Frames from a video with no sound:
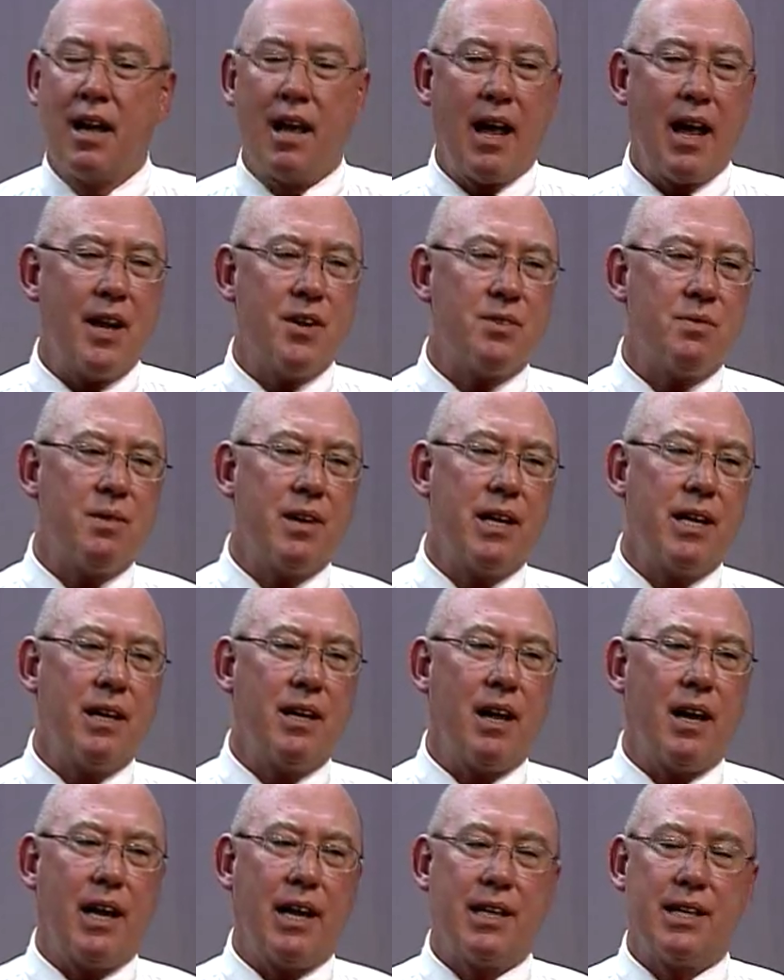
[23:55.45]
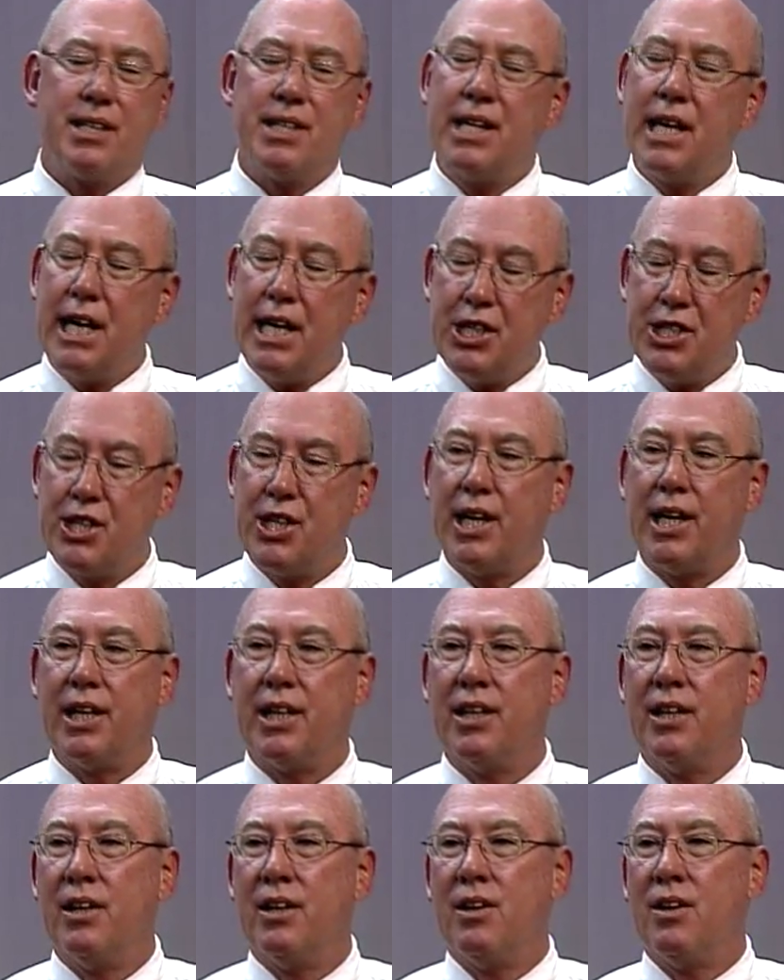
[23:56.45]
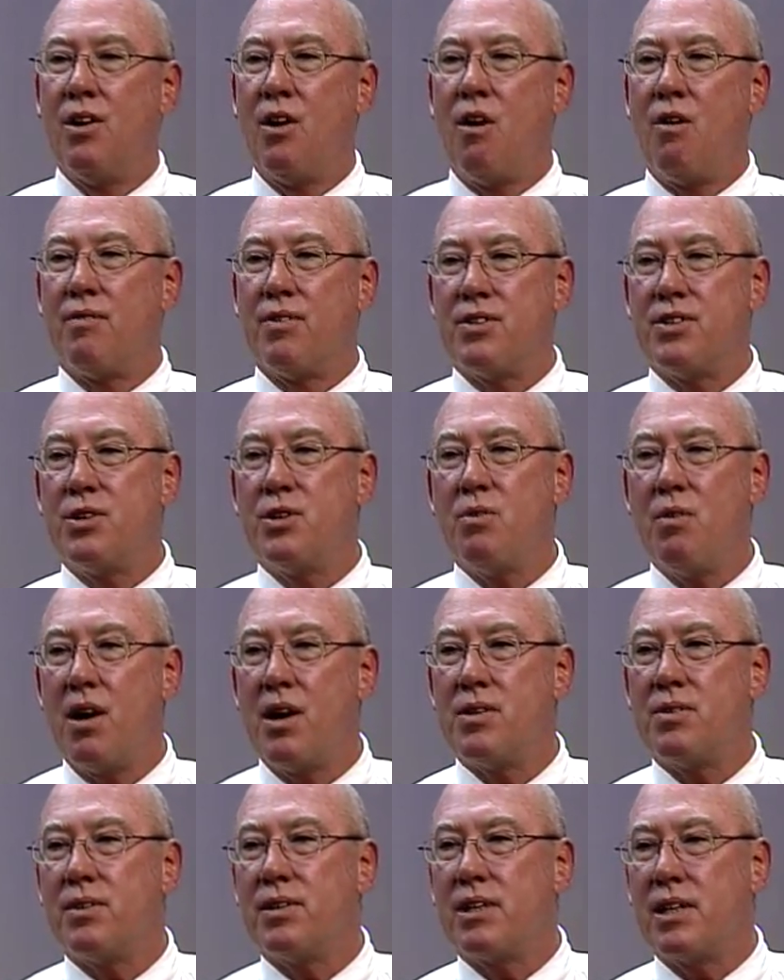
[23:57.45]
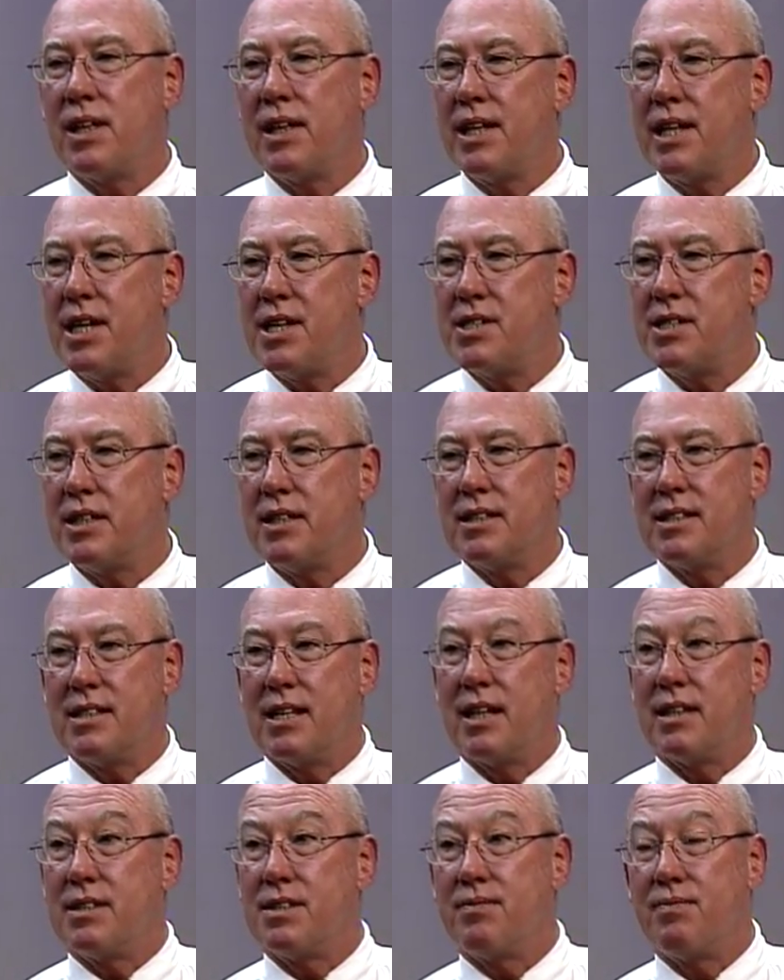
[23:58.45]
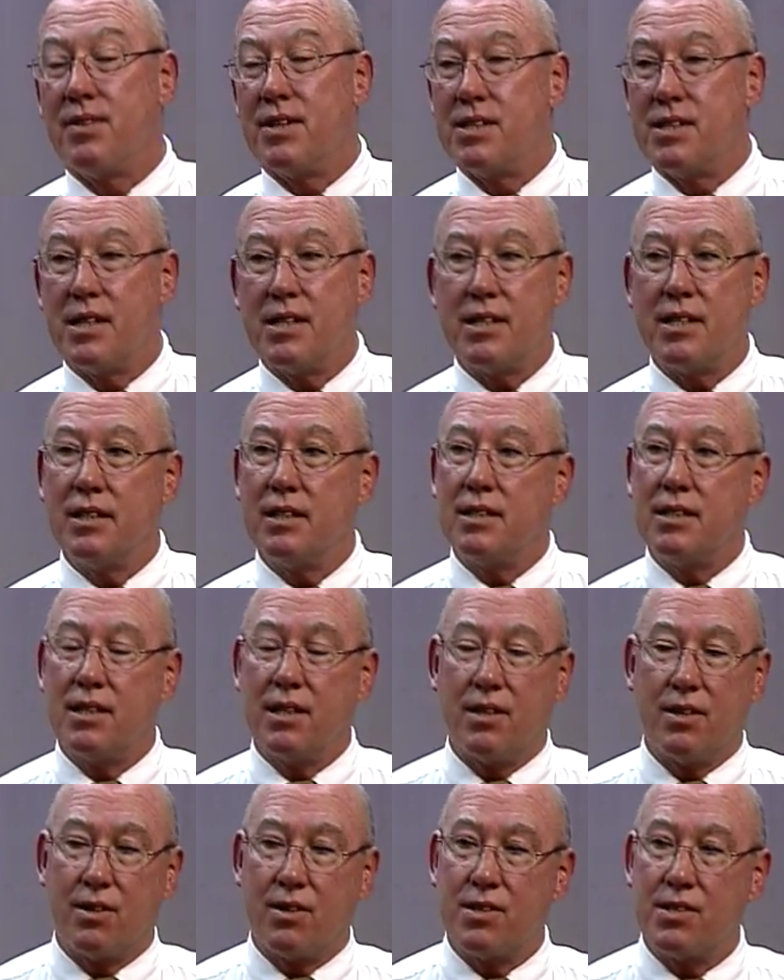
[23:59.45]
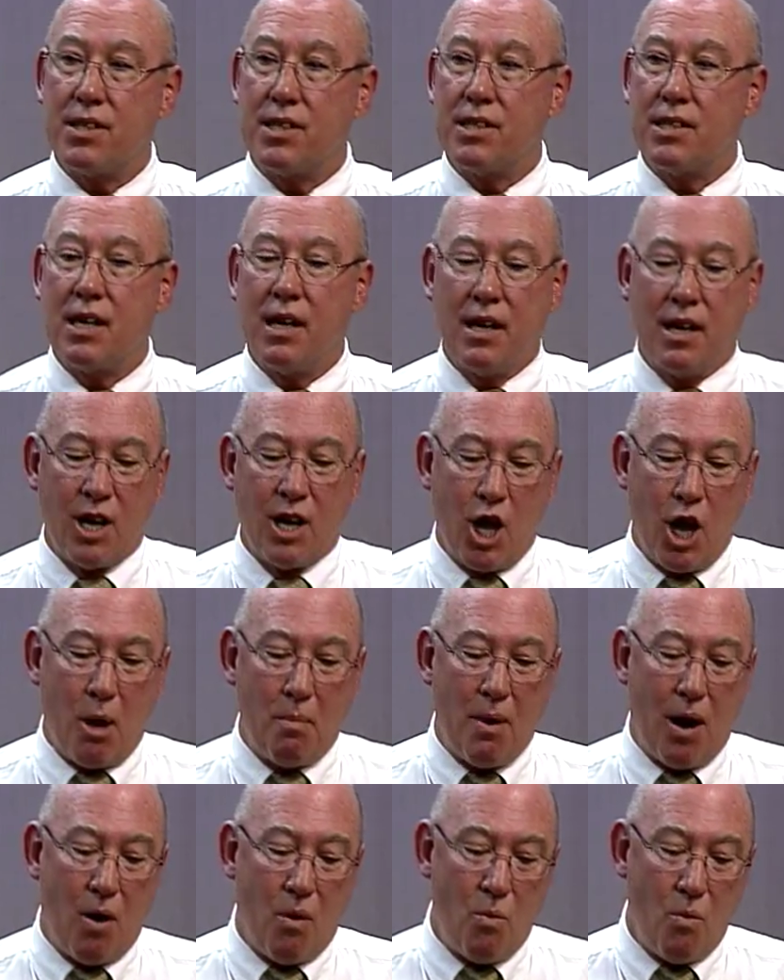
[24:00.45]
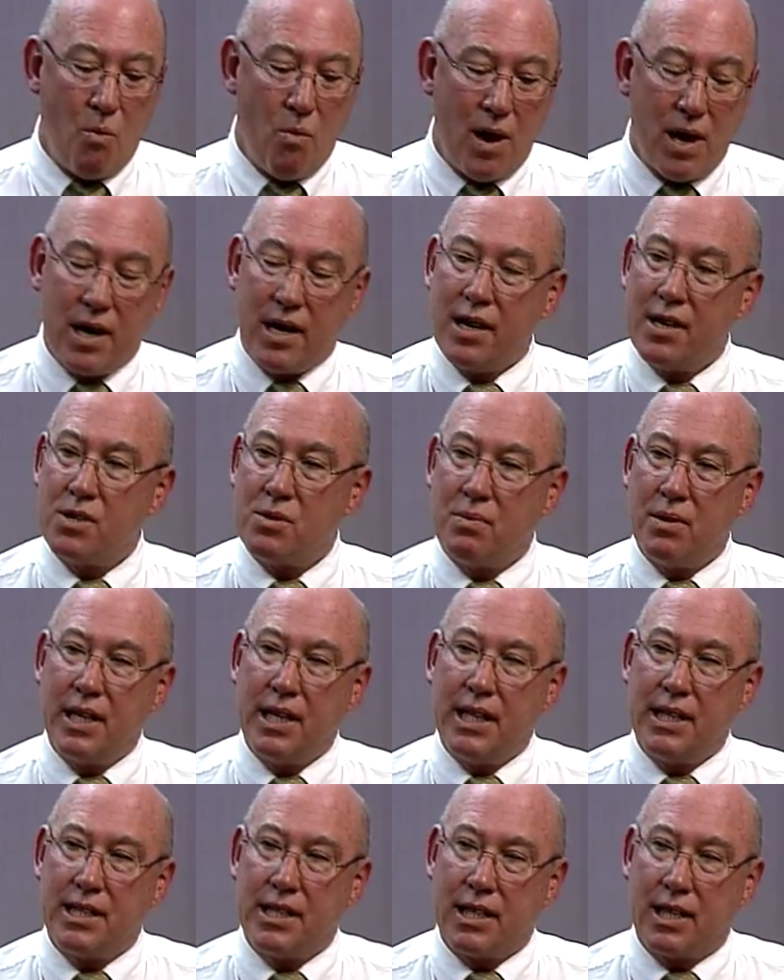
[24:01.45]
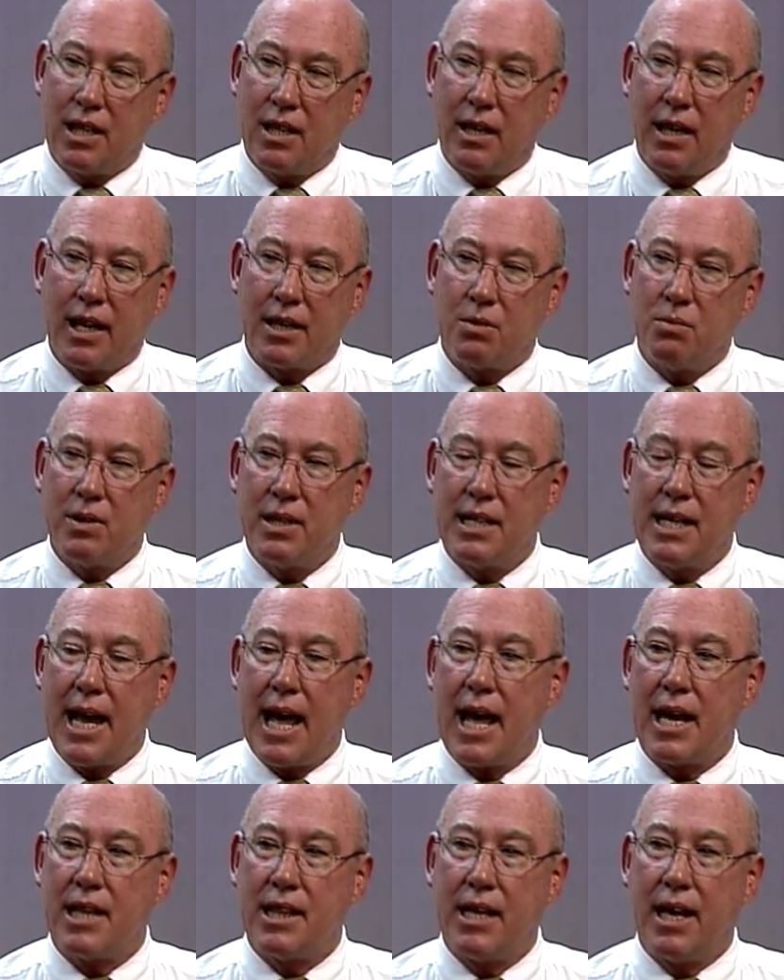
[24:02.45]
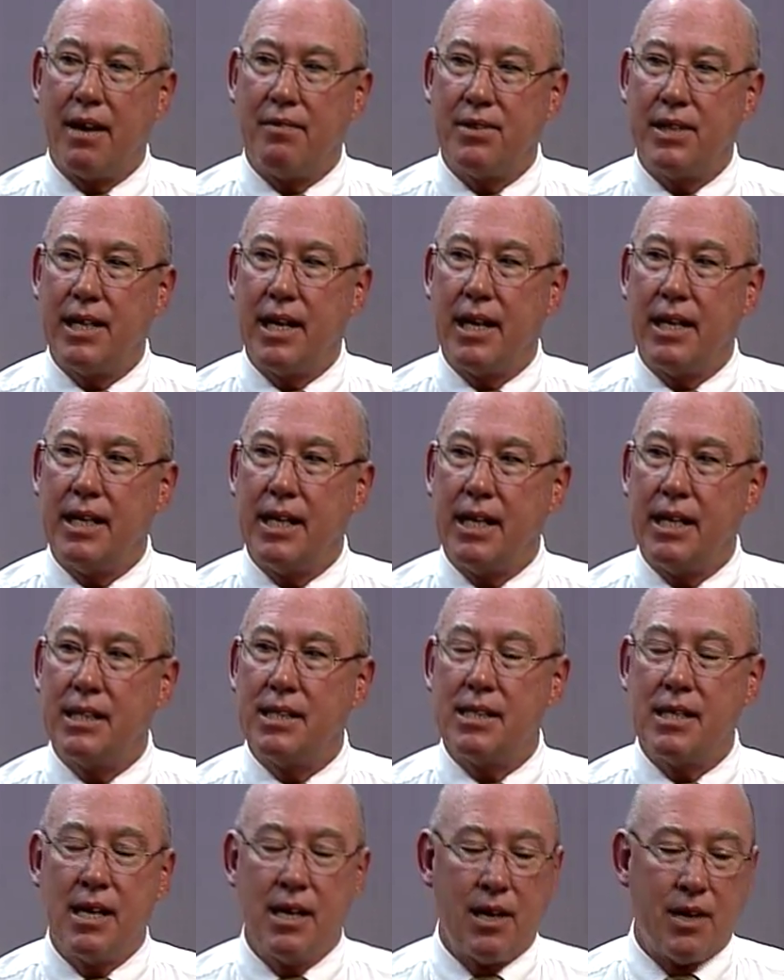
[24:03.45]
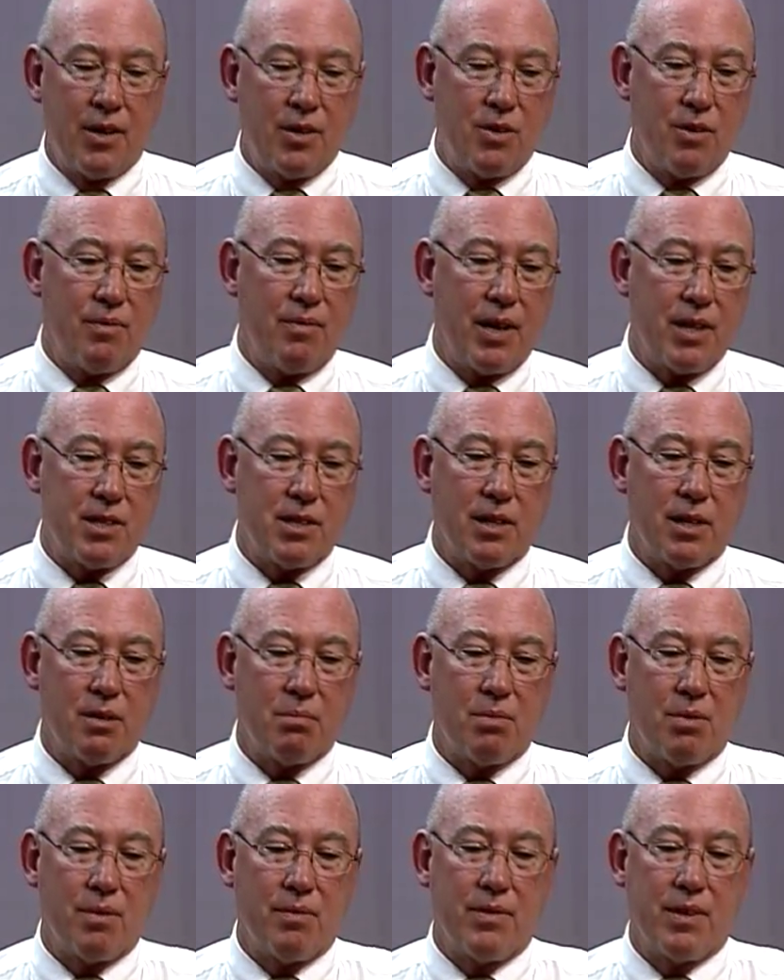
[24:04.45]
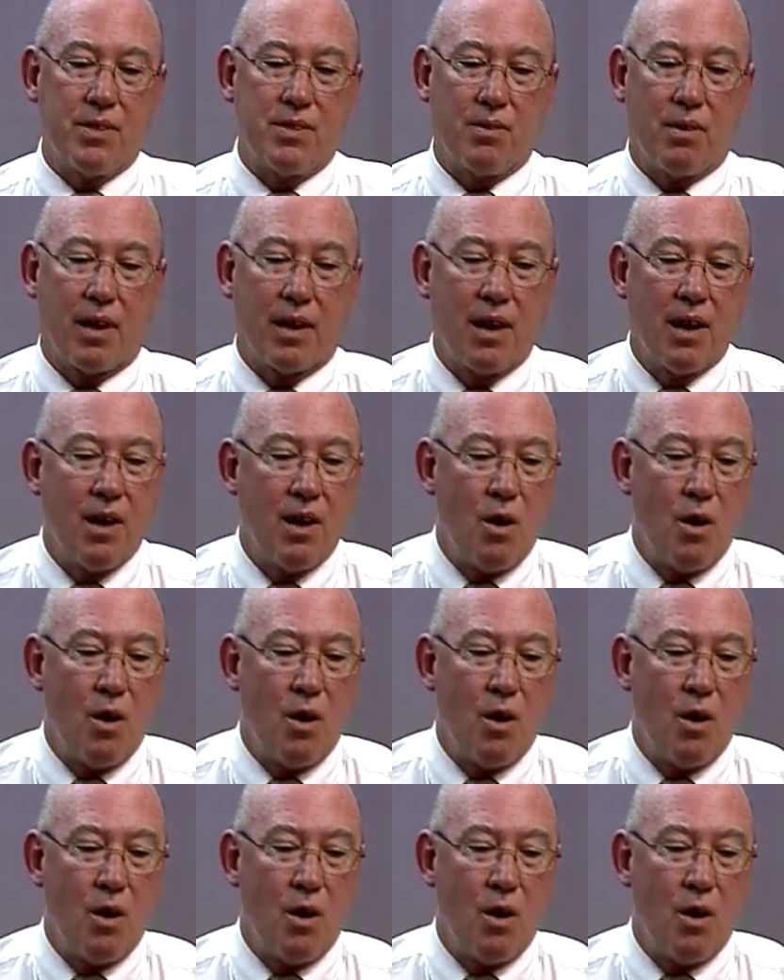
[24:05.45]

and treating and teaching over 200 clinicians, that's physicians and nurses, about what it is we need to collect, what data the FDA needs to eventually approve this drug.